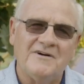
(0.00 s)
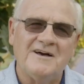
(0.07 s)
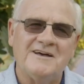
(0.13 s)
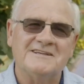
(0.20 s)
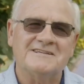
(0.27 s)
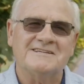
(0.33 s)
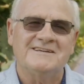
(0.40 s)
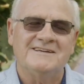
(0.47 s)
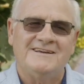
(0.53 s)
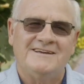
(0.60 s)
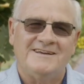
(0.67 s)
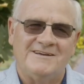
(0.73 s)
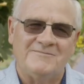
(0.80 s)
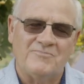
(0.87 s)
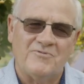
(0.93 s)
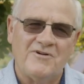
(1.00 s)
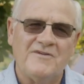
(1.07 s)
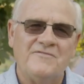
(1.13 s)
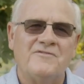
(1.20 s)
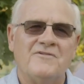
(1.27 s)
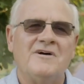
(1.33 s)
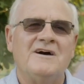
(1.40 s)
us and pray
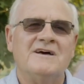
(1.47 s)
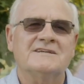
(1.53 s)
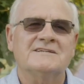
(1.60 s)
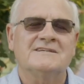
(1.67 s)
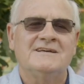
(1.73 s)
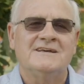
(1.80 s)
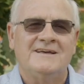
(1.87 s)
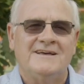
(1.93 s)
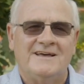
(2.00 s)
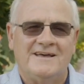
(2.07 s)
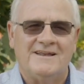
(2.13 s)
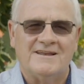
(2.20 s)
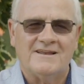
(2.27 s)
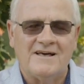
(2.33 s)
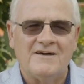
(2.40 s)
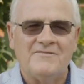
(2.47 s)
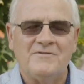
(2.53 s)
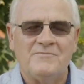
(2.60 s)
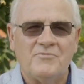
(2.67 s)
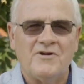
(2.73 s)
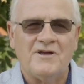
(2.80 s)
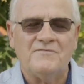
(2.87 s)
for us and love
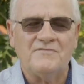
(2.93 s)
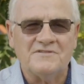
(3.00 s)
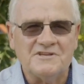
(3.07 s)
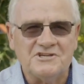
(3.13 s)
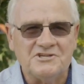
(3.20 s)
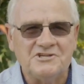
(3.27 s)
and pray for these